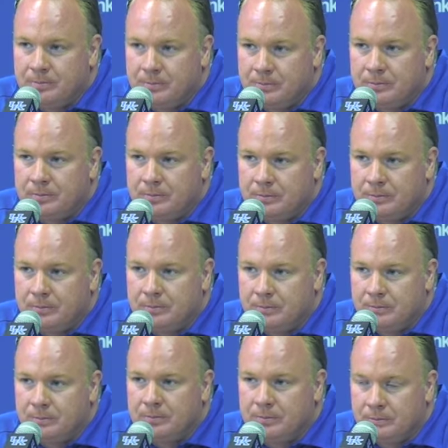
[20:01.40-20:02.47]
I think your top three
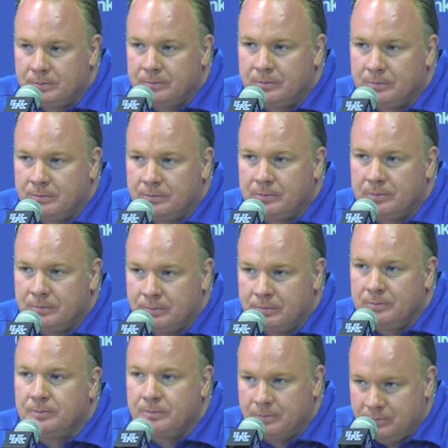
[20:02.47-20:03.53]
guys are all
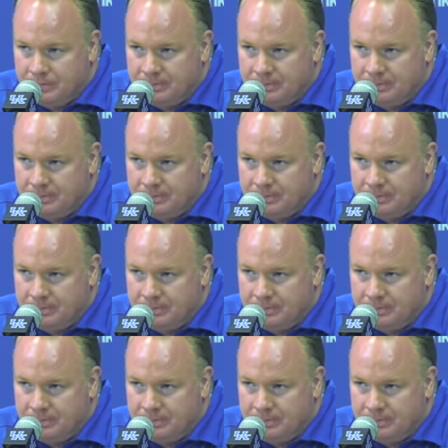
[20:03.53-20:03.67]
seniors.